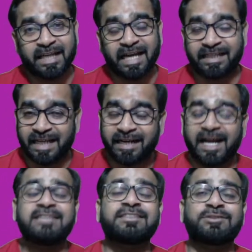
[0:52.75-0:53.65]
and an
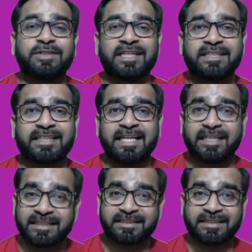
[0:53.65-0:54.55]
art student can
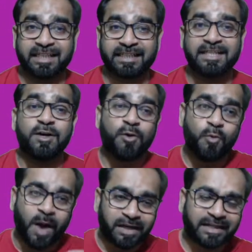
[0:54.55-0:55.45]
understand
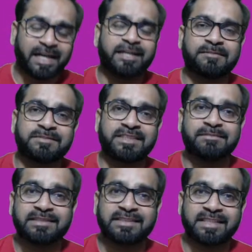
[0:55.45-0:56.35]
what kind of
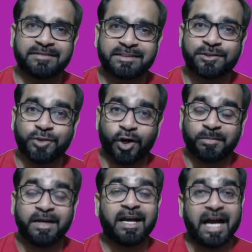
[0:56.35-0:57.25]
civil service job
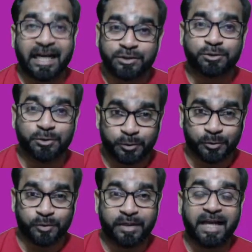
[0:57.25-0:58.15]
I should do,